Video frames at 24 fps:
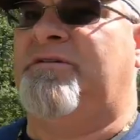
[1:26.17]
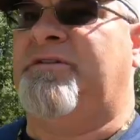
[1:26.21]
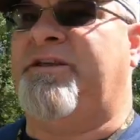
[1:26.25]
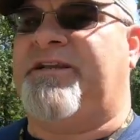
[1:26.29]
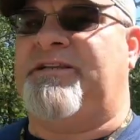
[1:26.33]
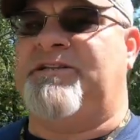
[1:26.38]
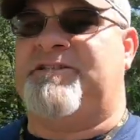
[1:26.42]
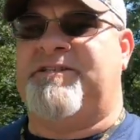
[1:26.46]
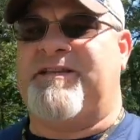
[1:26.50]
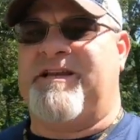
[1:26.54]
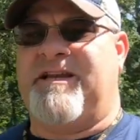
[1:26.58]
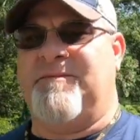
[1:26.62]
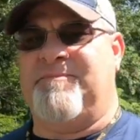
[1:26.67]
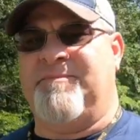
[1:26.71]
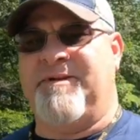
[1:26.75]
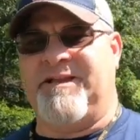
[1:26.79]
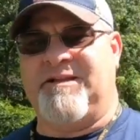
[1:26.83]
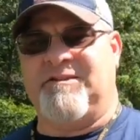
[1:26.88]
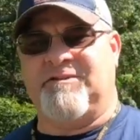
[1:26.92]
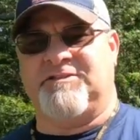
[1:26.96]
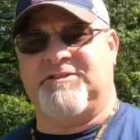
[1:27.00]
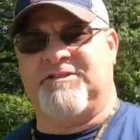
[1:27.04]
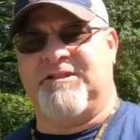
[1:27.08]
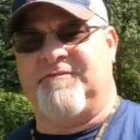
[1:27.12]
I said, make
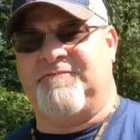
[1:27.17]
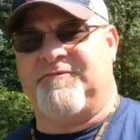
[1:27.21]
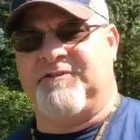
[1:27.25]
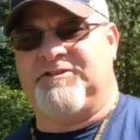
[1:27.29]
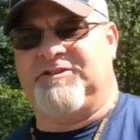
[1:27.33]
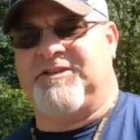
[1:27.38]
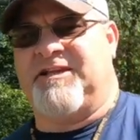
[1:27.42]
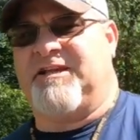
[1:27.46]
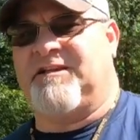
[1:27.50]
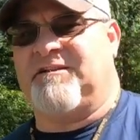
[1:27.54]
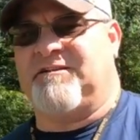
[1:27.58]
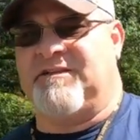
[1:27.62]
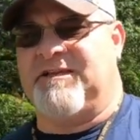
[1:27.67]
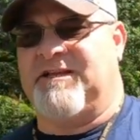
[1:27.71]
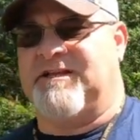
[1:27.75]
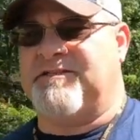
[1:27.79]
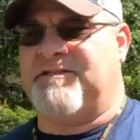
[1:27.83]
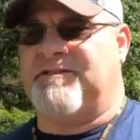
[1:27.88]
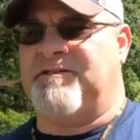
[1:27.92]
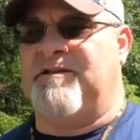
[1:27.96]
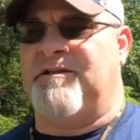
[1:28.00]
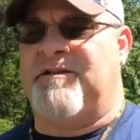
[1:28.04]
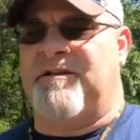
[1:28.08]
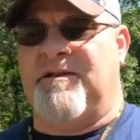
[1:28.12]
yourself a
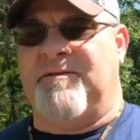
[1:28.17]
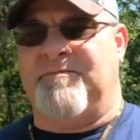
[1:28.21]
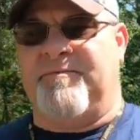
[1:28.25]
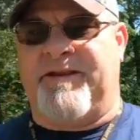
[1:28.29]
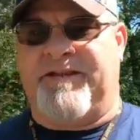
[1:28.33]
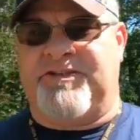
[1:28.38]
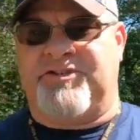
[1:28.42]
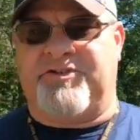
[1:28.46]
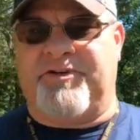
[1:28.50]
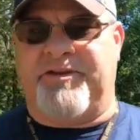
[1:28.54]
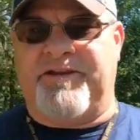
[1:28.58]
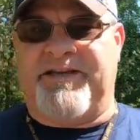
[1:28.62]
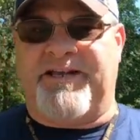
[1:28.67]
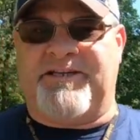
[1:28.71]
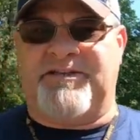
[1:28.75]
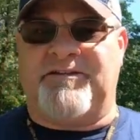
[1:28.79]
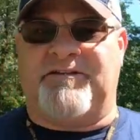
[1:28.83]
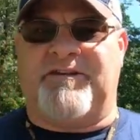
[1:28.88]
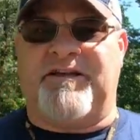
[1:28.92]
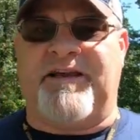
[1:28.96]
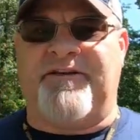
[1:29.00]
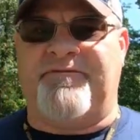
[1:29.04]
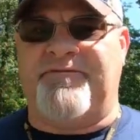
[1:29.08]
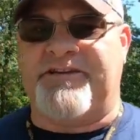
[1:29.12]
checklist. Make sure you got your
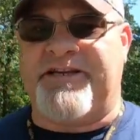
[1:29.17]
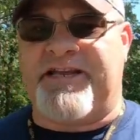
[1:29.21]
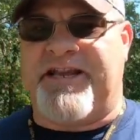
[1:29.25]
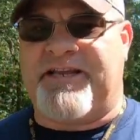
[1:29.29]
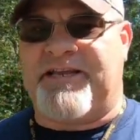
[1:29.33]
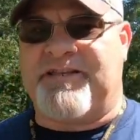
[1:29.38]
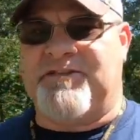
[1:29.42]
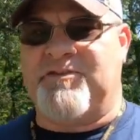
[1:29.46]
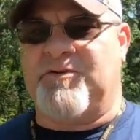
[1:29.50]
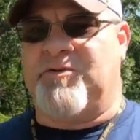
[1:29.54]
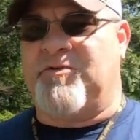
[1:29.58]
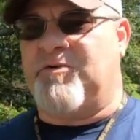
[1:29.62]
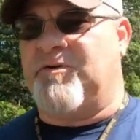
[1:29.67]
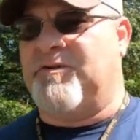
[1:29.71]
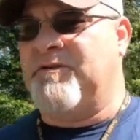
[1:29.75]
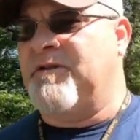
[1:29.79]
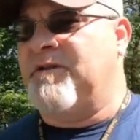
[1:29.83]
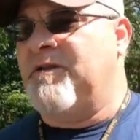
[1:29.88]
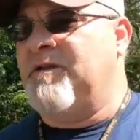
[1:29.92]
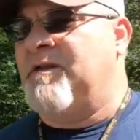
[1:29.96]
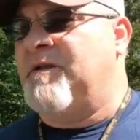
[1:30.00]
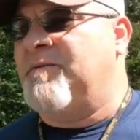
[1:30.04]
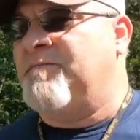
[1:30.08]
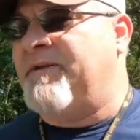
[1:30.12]
life jackets on.
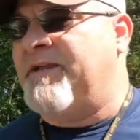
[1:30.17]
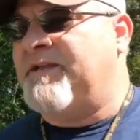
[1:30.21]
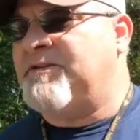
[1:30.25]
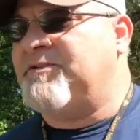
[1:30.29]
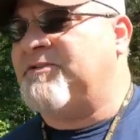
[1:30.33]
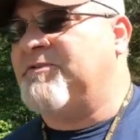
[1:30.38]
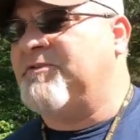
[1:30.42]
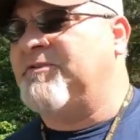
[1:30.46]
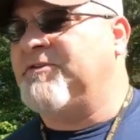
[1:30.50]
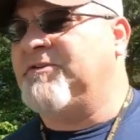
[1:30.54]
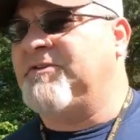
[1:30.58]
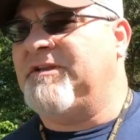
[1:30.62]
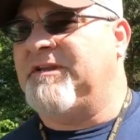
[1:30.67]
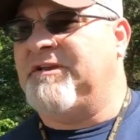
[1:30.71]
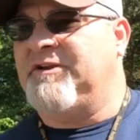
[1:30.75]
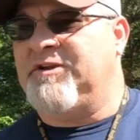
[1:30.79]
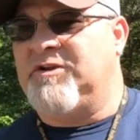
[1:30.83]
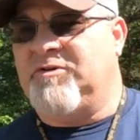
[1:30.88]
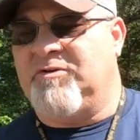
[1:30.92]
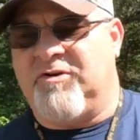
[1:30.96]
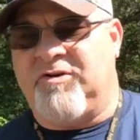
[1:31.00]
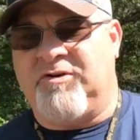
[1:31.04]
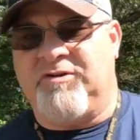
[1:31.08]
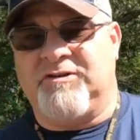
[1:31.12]
Make sure, you
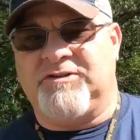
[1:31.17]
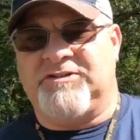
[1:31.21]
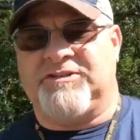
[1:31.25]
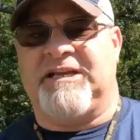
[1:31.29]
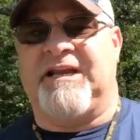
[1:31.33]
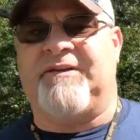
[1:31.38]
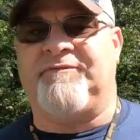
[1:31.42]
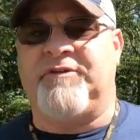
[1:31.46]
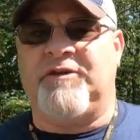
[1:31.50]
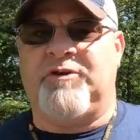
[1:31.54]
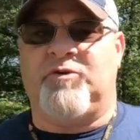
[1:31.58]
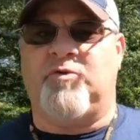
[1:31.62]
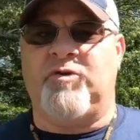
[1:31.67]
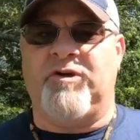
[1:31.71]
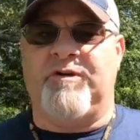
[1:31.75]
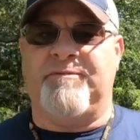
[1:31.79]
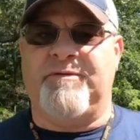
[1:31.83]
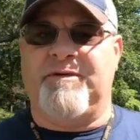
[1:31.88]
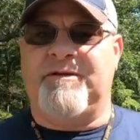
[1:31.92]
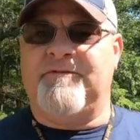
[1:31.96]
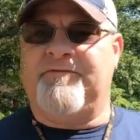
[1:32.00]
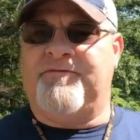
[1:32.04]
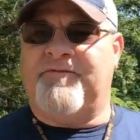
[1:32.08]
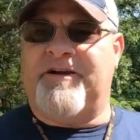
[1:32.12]
know, all your safety
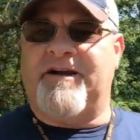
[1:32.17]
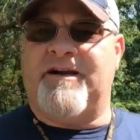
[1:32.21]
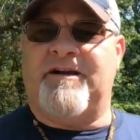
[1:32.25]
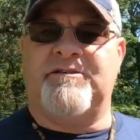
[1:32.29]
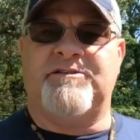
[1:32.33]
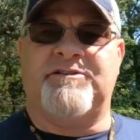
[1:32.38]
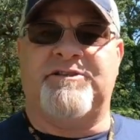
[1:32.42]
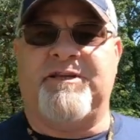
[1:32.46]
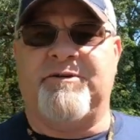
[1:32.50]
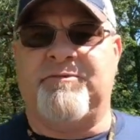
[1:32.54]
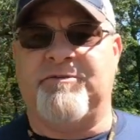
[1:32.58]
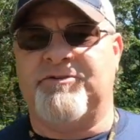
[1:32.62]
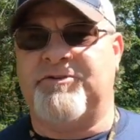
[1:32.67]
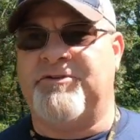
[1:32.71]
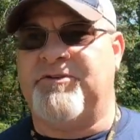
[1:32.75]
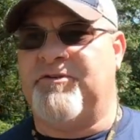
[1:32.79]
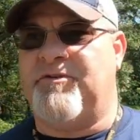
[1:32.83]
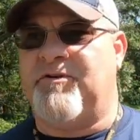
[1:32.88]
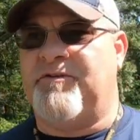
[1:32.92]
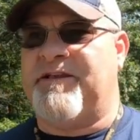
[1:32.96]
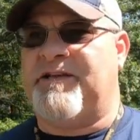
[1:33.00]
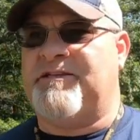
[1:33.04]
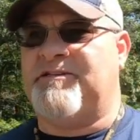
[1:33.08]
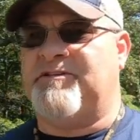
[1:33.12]
equipment, fire extinguisher,
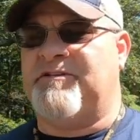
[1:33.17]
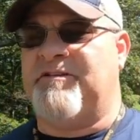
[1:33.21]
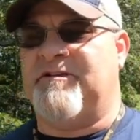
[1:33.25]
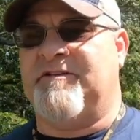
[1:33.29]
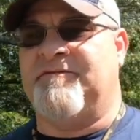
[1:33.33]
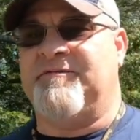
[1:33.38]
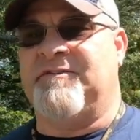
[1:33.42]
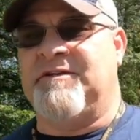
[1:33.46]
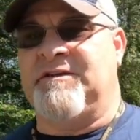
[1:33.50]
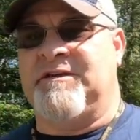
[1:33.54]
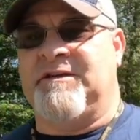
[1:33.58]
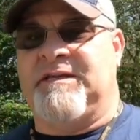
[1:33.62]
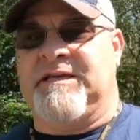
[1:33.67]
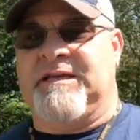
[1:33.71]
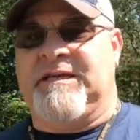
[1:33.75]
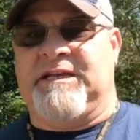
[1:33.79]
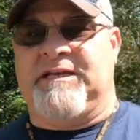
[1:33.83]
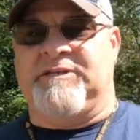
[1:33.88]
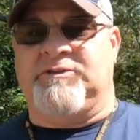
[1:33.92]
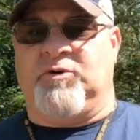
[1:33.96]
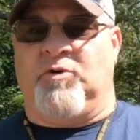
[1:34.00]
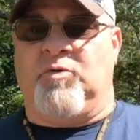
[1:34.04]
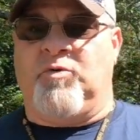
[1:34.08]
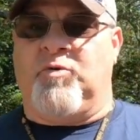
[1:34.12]
all that stuff
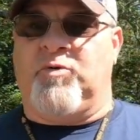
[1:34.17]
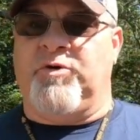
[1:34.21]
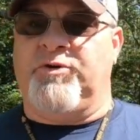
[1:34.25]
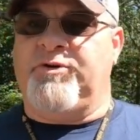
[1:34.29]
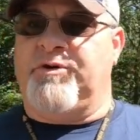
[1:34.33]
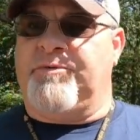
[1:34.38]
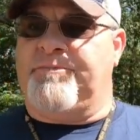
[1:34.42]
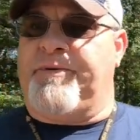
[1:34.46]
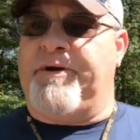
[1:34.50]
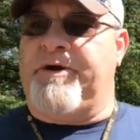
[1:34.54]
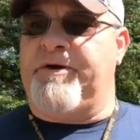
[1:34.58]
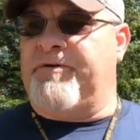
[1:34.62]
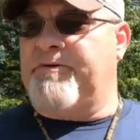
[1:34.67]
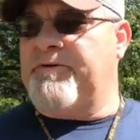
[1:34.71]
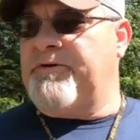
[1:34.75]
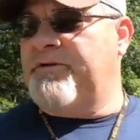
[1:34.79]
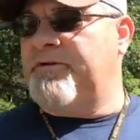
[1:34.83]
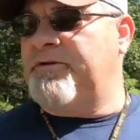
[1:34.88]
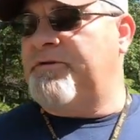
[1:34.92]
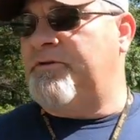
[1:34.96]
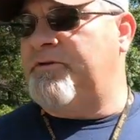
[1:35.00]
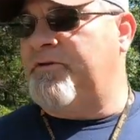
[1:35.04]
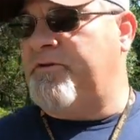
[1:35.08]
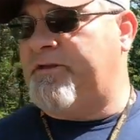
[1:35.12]
is on your boat,
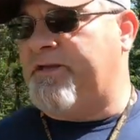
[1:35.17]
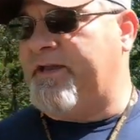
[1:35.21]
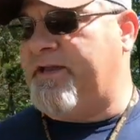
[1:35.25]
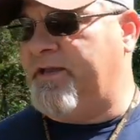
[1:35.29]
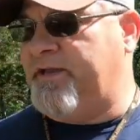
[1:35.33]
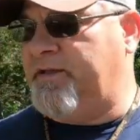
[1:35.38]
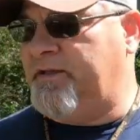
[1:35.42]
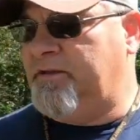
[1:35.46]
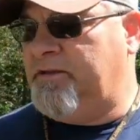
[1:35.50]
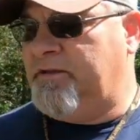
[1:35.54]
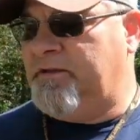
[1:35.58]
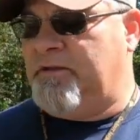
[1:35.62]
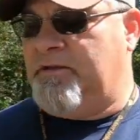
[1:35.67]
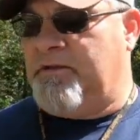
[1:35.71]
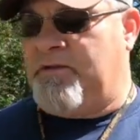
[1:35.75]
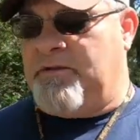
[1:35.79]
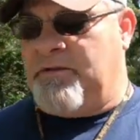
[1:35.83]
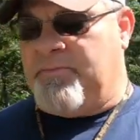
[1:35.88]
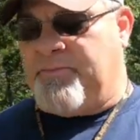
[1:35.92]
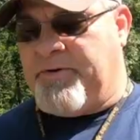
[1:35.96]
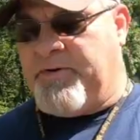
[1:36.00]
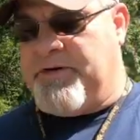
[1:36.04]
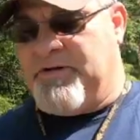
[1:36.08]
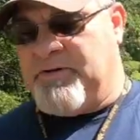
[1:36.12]
okay?
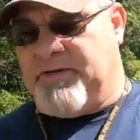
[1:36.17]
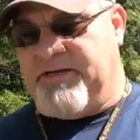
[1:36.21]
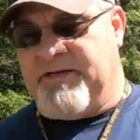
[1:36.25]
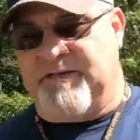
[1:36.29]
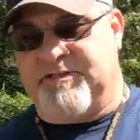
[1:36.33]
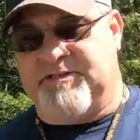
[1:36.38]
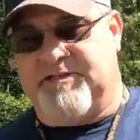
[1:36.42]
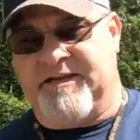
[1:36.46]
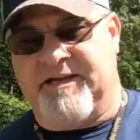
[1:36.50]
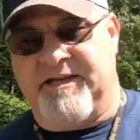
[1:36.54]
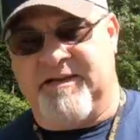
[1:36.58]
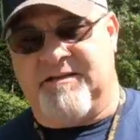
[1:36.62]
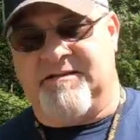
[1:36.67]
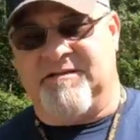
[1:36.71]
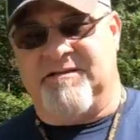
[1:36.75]
But like I said,